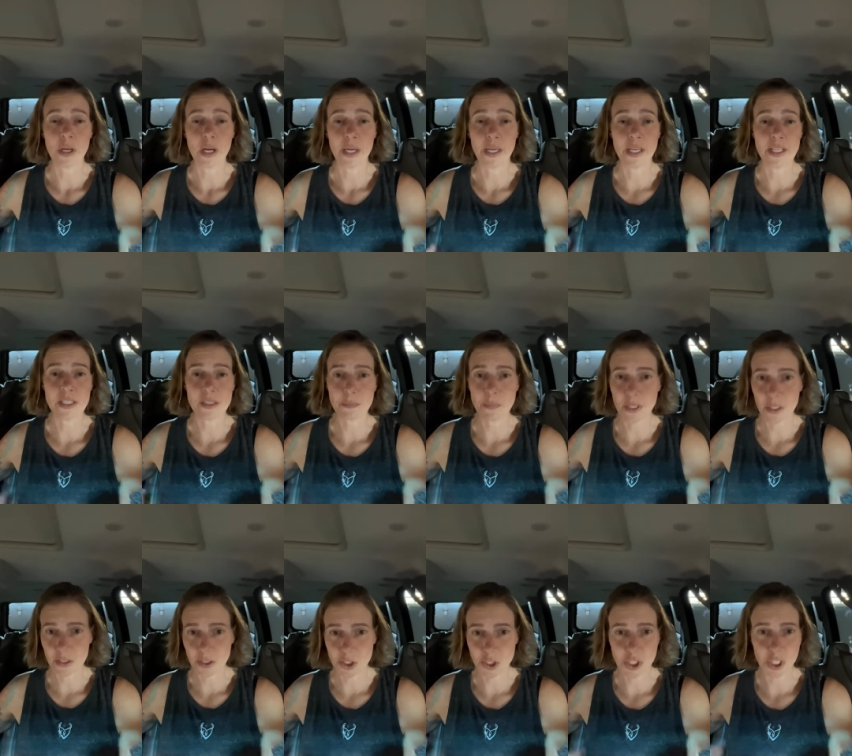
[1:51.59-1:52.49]
against
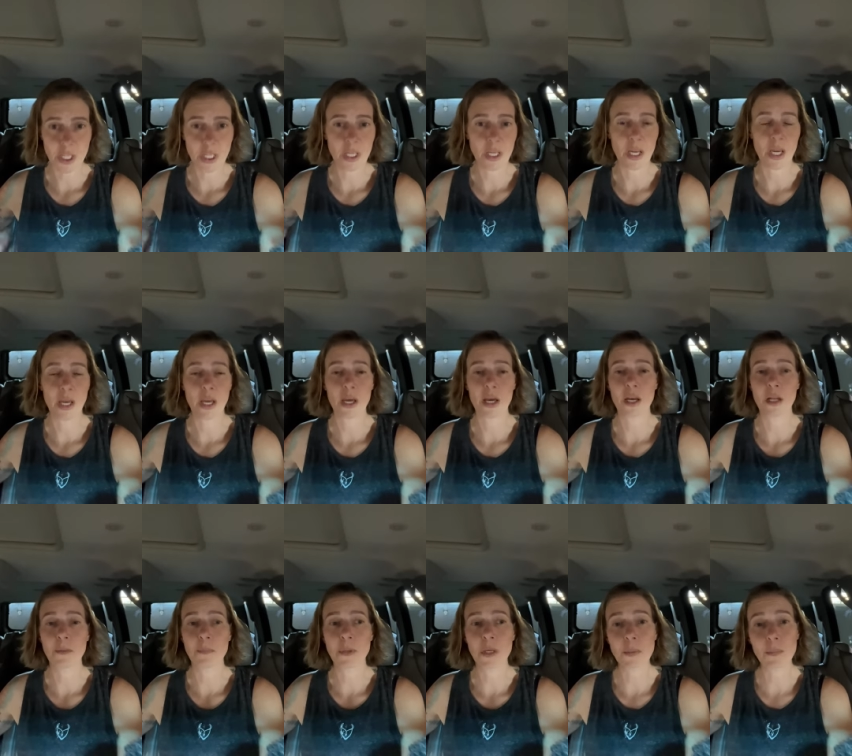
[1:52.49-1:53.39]
pillaging
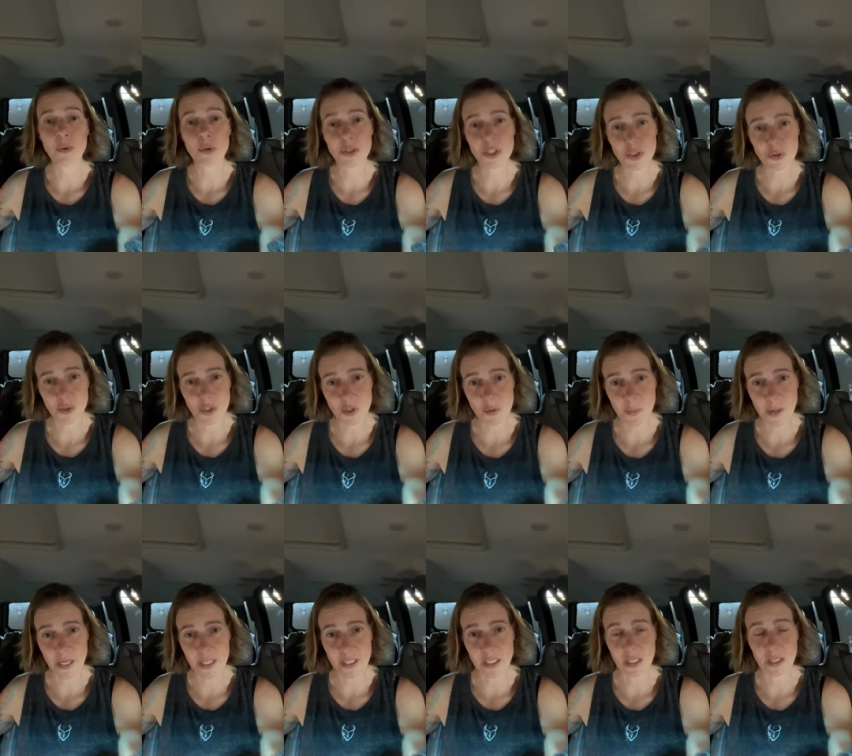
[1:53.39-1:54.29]
and people
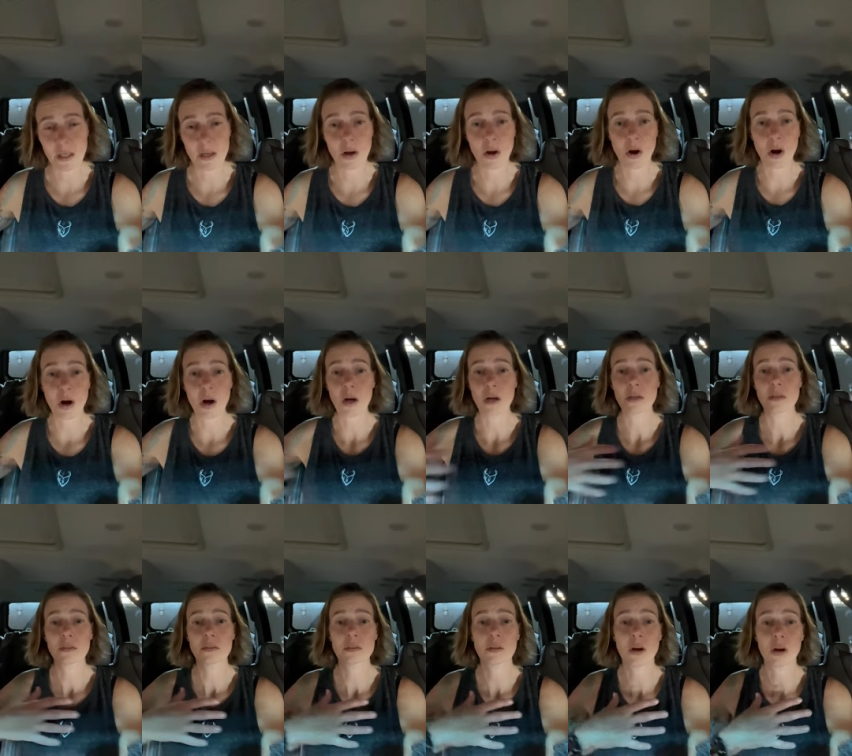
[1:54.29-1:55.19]
disrespecting our
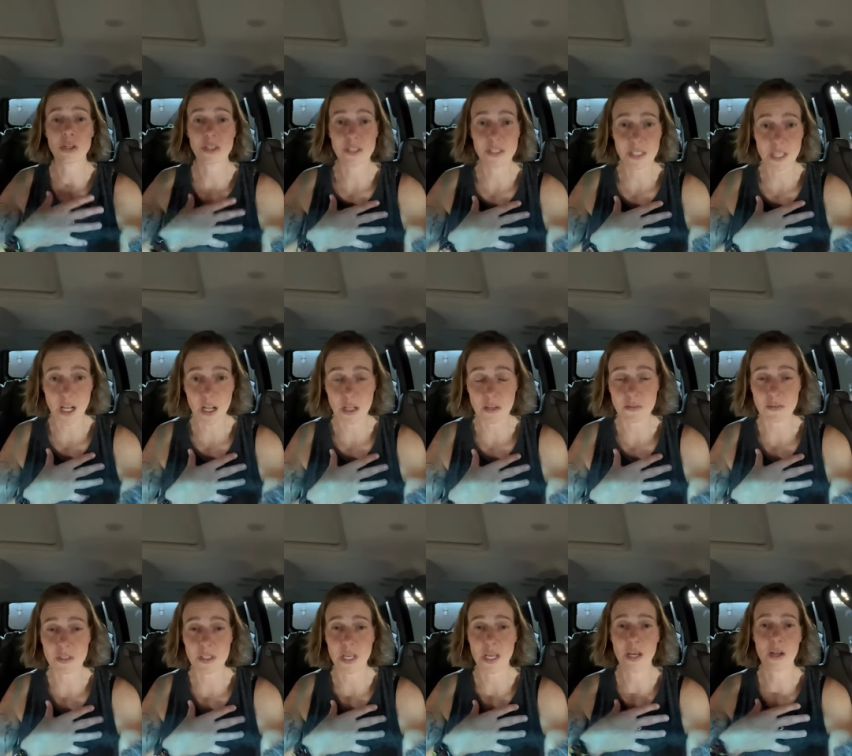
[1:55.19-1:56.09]

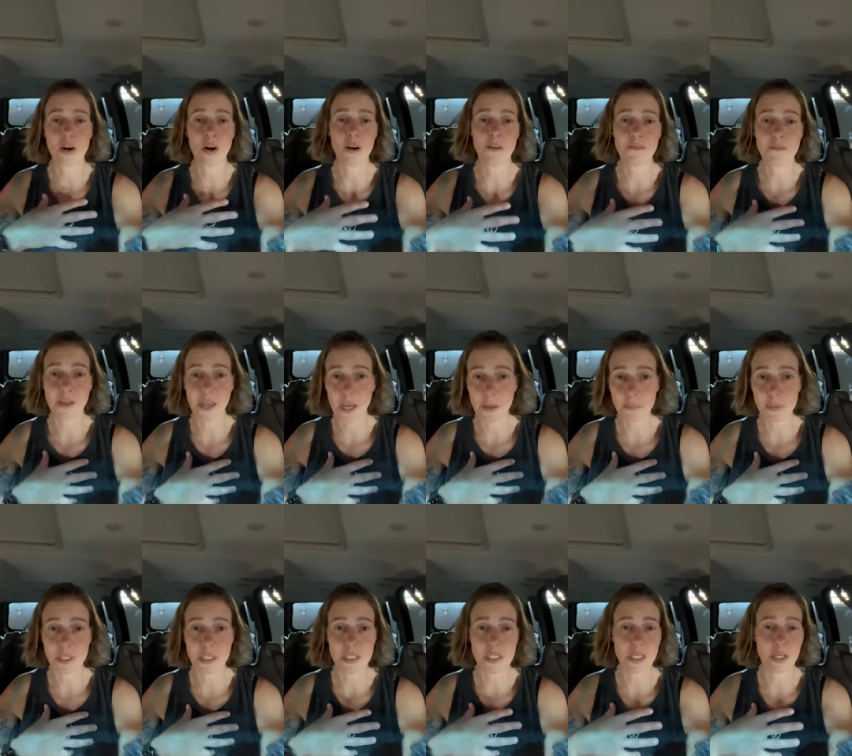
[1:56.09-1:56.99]
ourselves and our
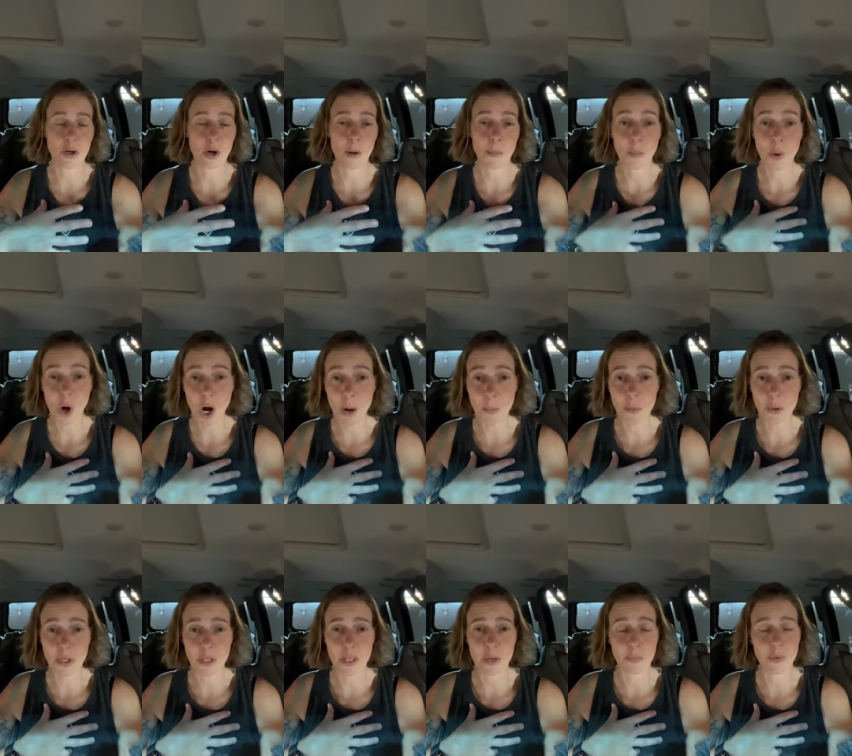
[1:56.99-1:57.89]
families and our
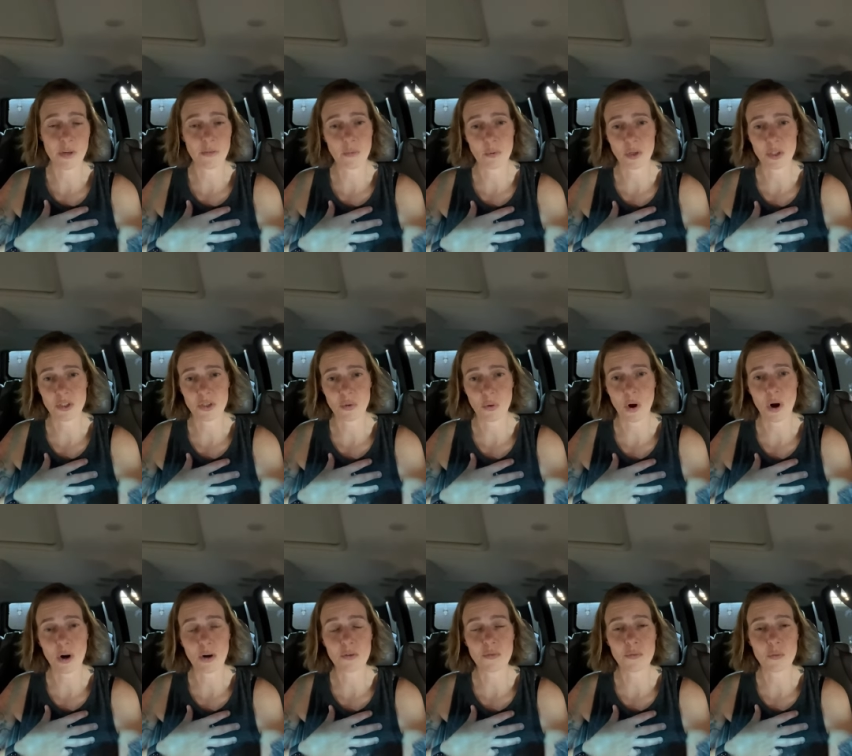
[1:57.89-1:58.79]
property that we've worked so
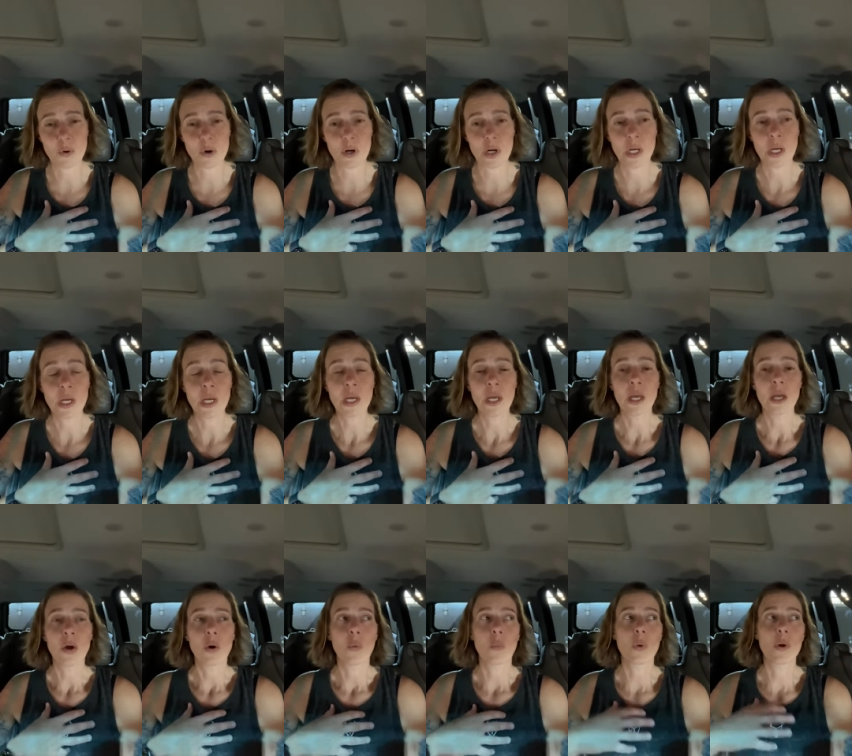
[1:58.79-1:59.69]
hard for.
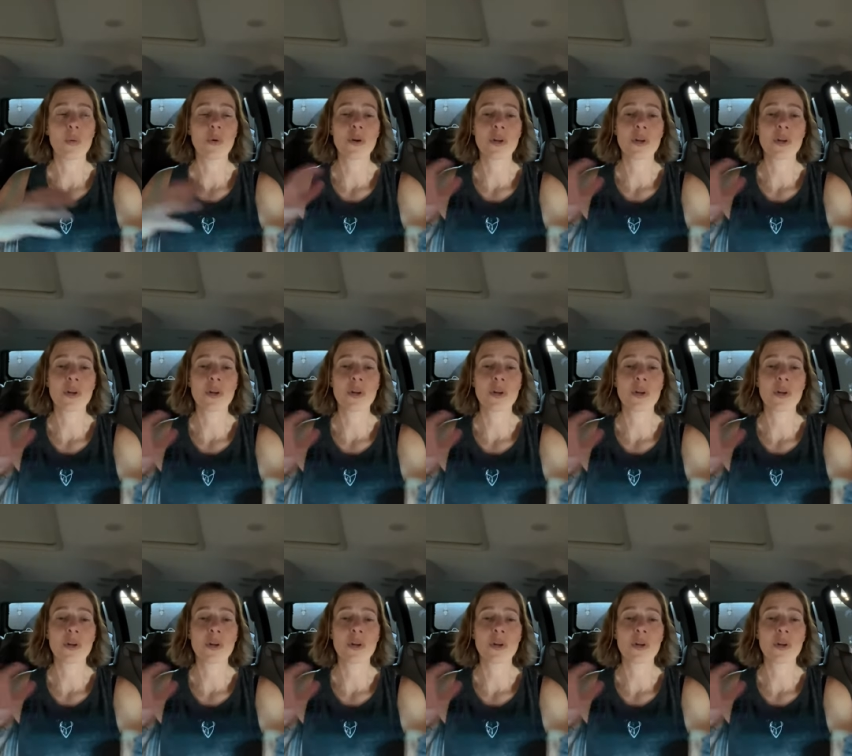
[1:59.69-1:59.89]
We were